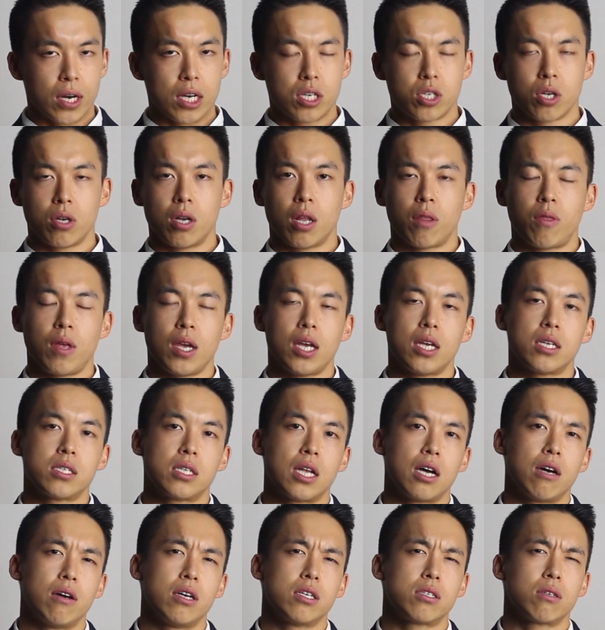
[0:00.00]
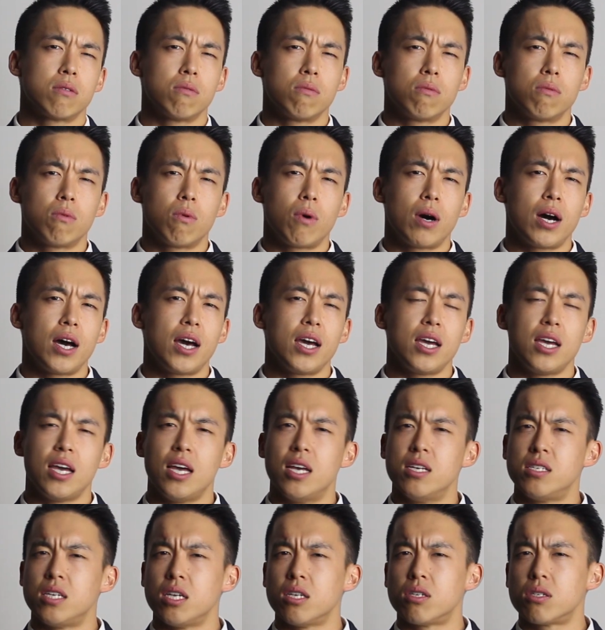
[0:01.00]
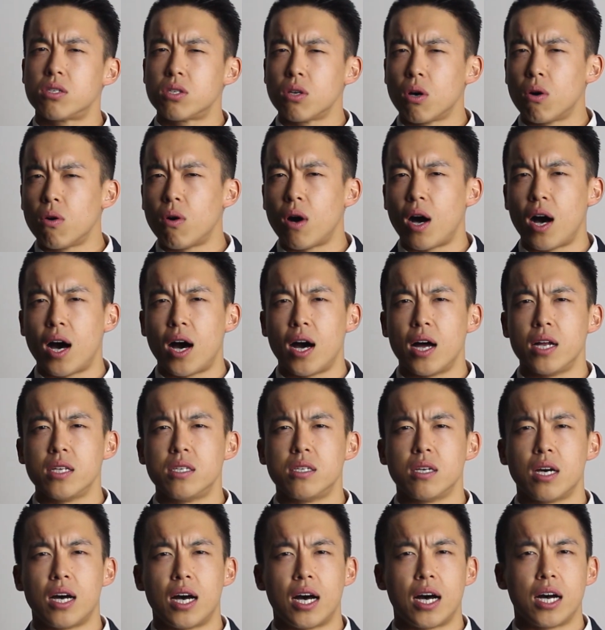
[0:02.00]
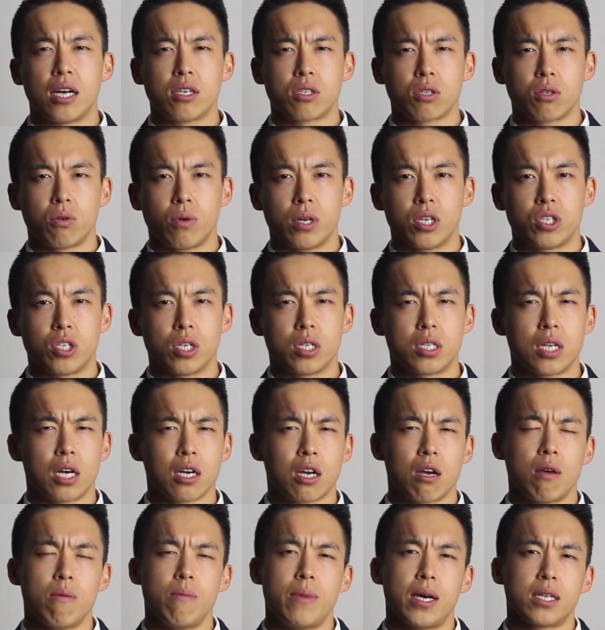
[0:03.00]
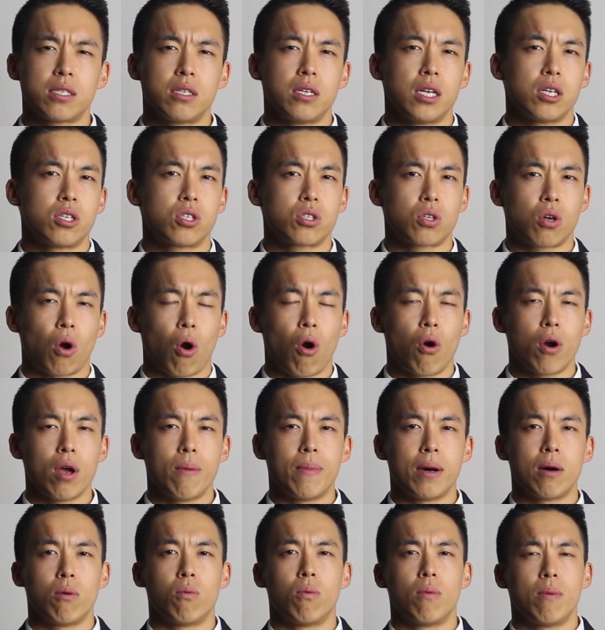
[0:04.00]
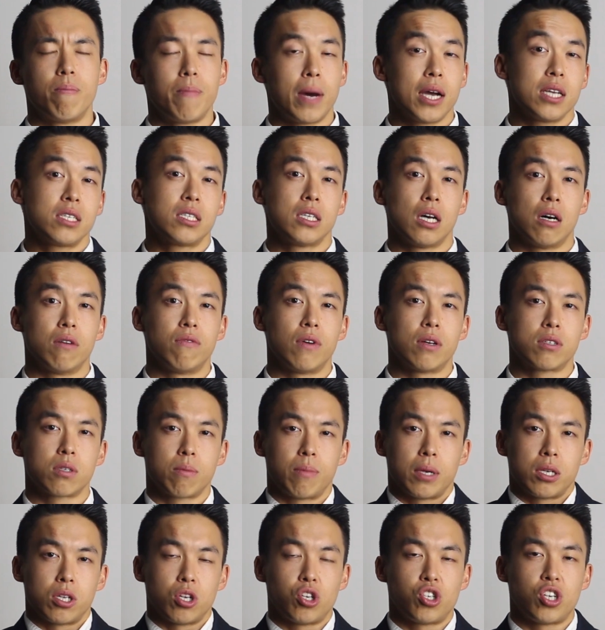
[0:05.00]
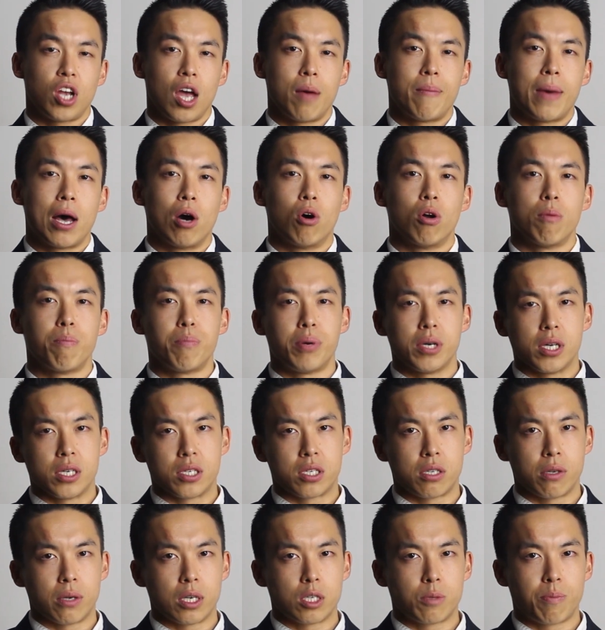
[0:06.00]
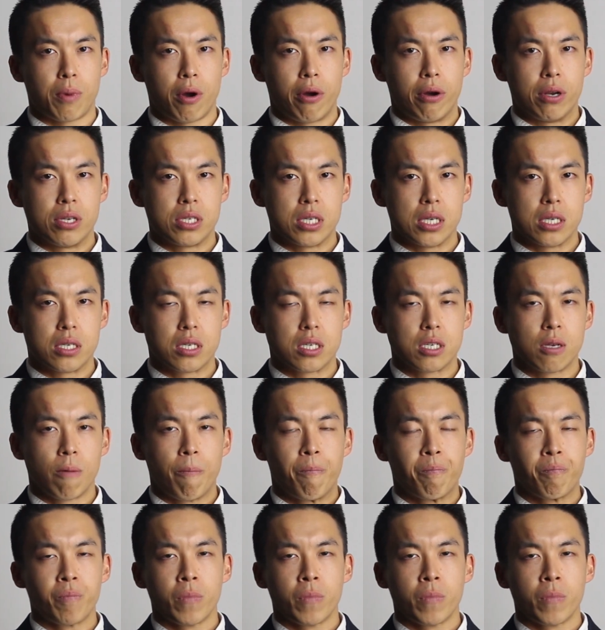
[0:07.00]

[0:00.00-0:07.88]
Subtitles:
right? So the thing is now is, why is it so hard to ask questions? Now coming back to that story about myself, I was about to share my own personal experiences.